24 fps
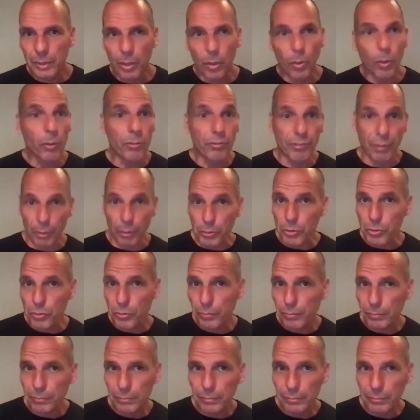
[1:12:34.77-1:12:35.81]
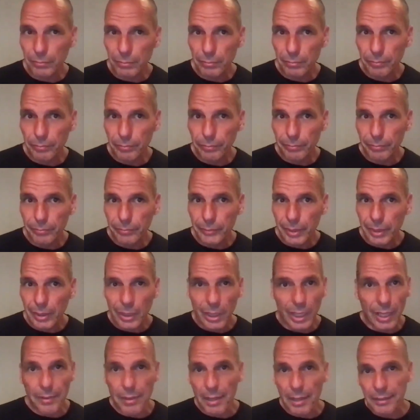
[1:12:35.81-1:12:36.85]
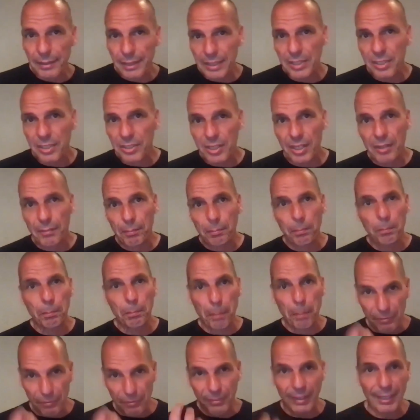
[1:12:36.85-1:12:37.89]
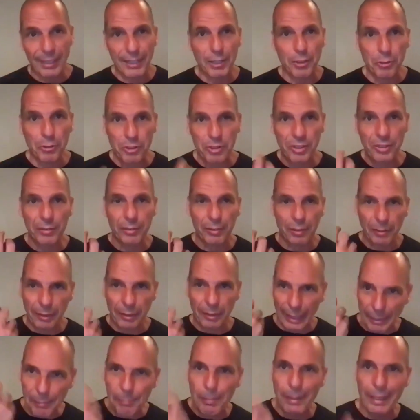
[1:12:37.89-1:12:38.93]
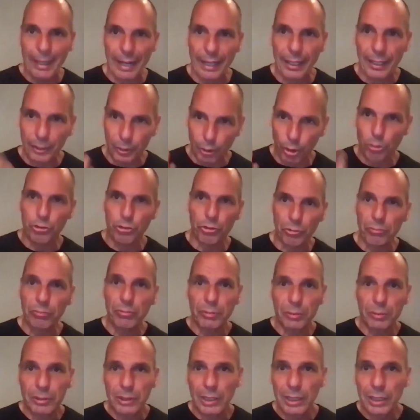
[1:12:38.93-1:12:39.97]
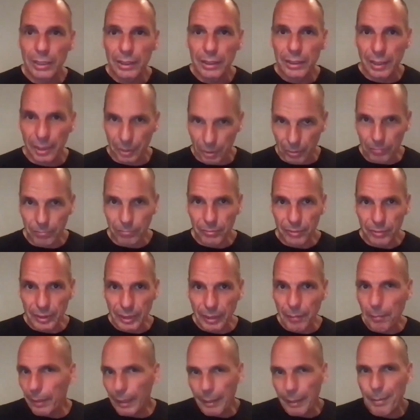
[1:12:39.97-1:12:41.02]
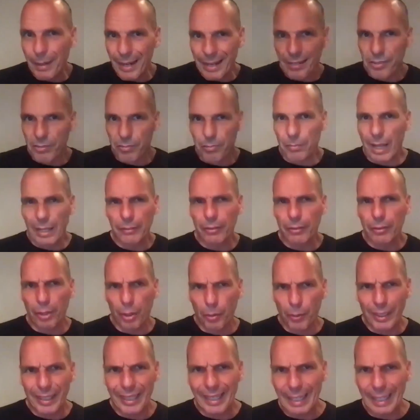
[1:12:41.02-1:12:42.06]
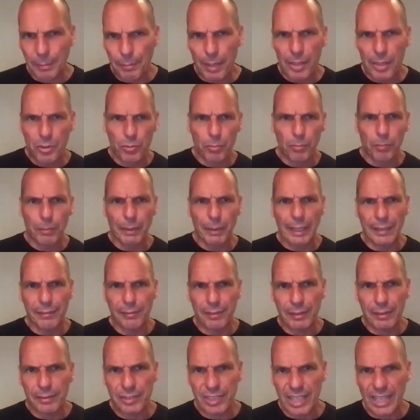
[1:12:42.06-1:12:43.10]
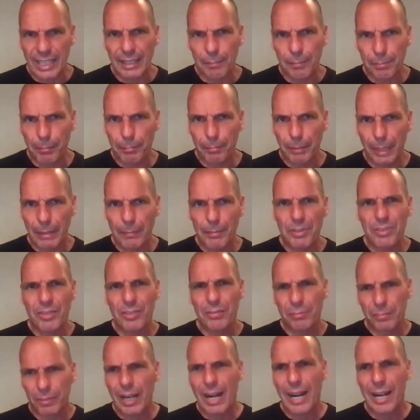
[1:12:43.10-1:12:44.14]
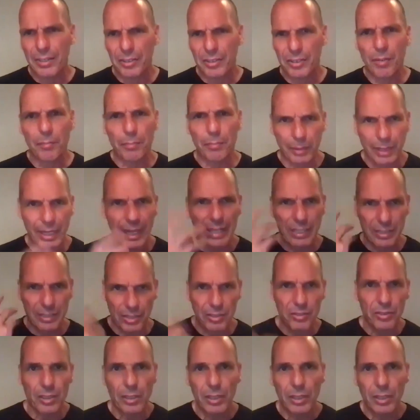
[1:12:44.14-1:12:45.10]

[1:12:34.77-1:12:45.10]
or votes, and that this is a perfectly liberal notion. You know, liberals, I don't know any liberals who believe in selling babies. There are some crazy